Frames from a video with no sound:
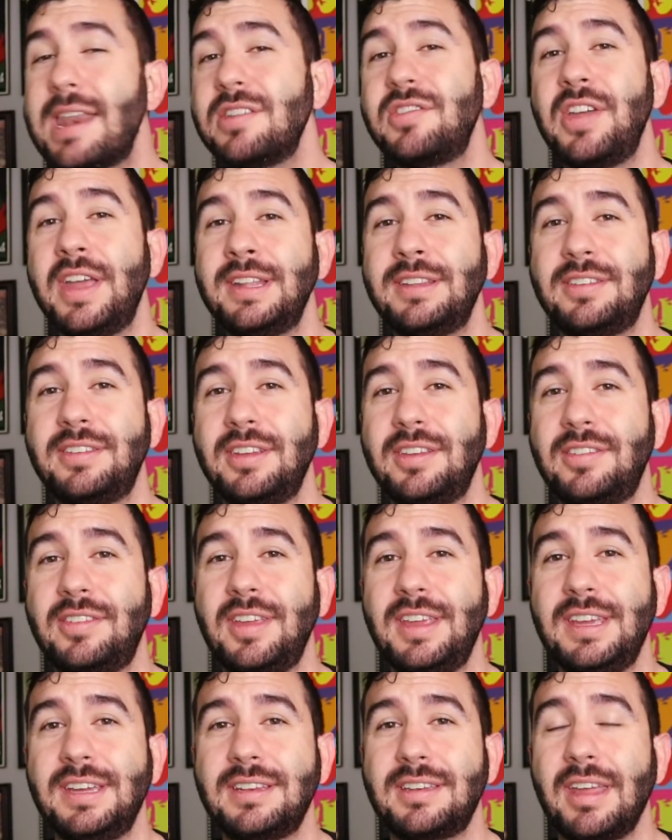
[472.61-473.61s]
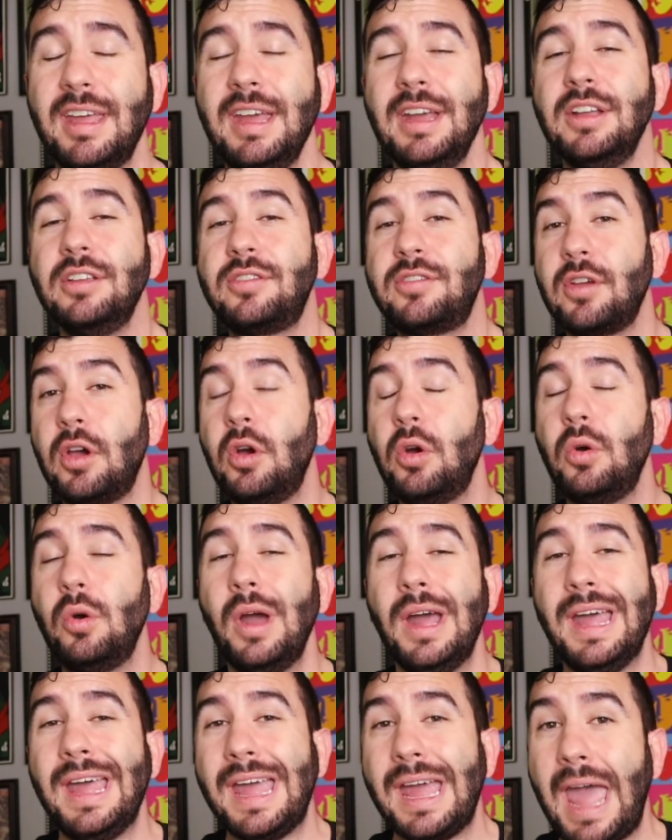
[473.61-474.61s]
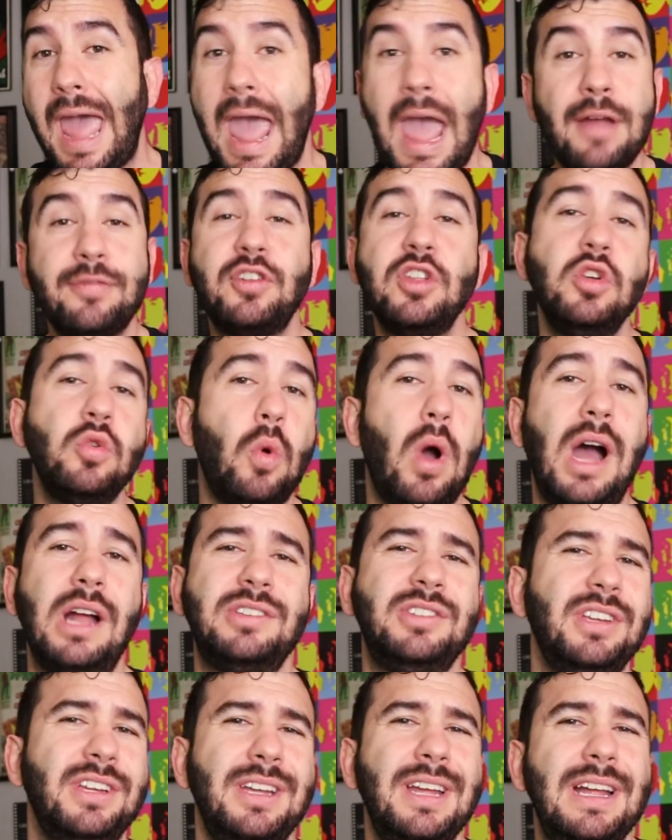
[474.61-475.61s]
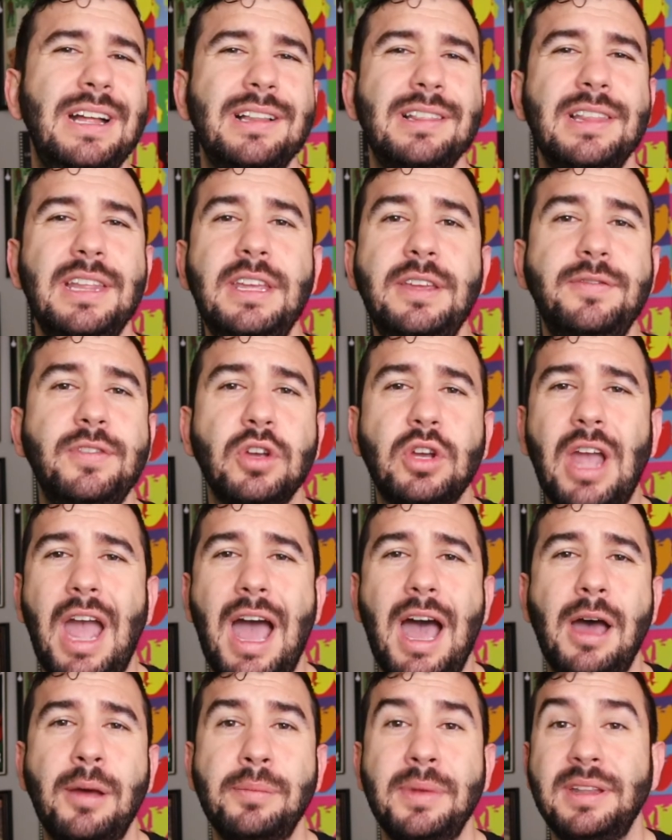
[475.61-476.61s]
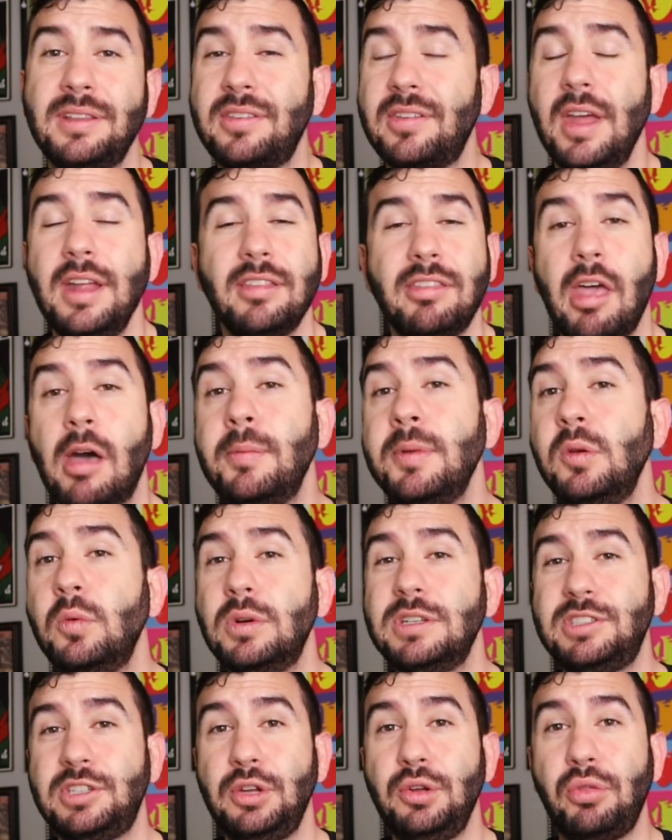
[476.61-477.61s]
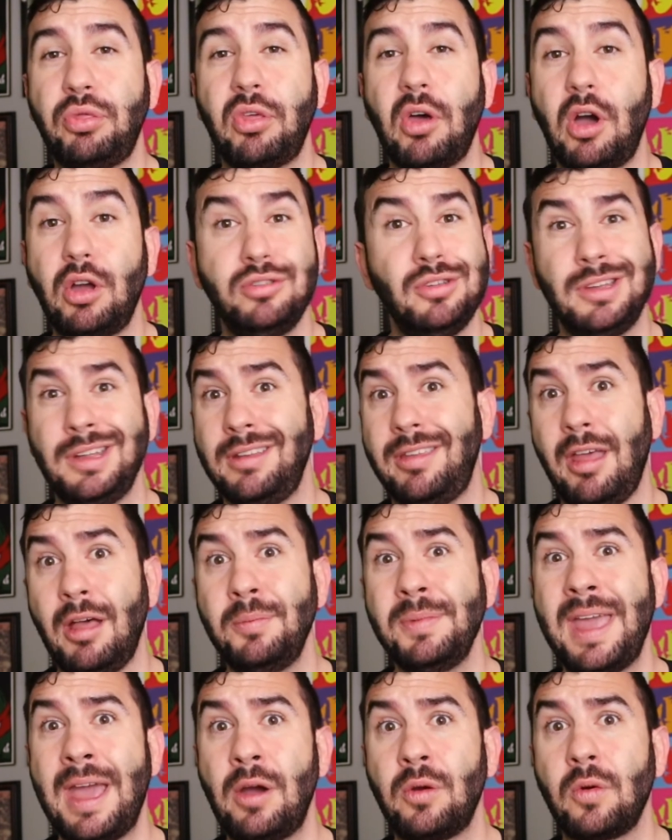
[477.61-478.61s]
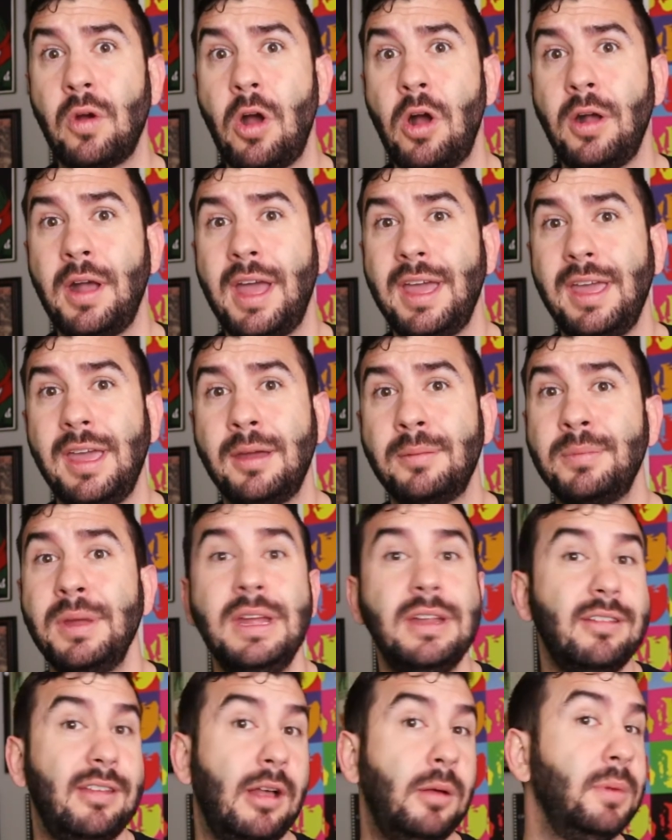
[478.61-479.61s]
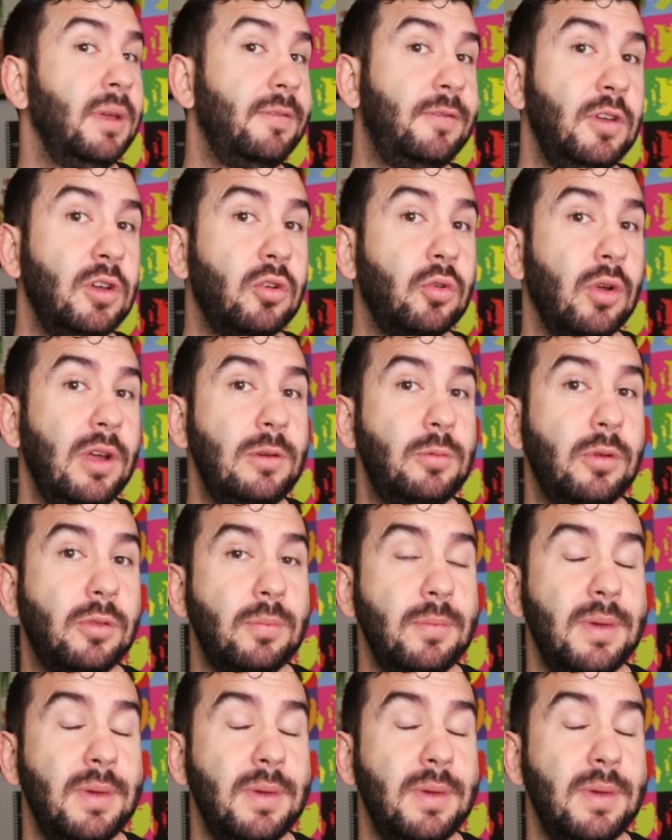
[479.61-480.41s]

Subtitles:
a chance to see it. So after you watch it, leave your comments, tell me what you thought. You can tell me how wrong I am, tell me if you agreed with